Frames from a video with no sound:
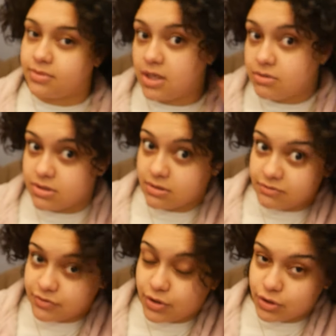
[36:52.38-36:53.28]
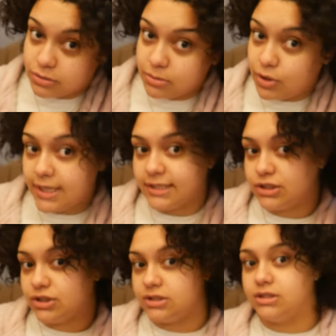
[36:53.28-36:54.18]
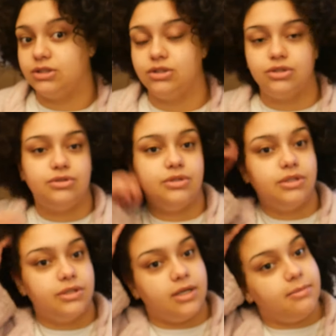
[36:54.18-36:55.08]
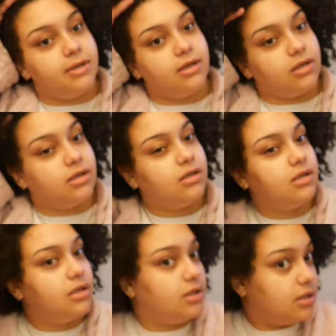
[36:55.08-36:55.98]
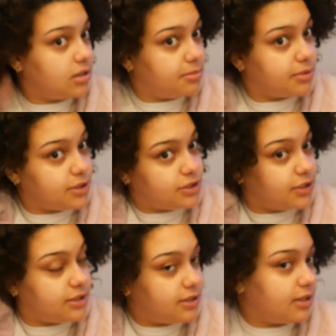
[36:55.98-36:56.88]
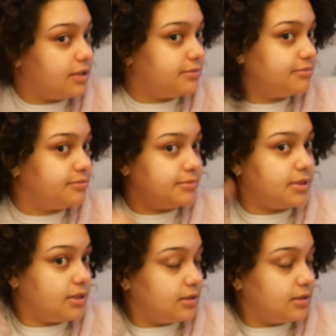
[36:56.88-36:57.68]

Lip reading: that was some vulnerable ass shit I just showed you. Y'all better appreciate that. But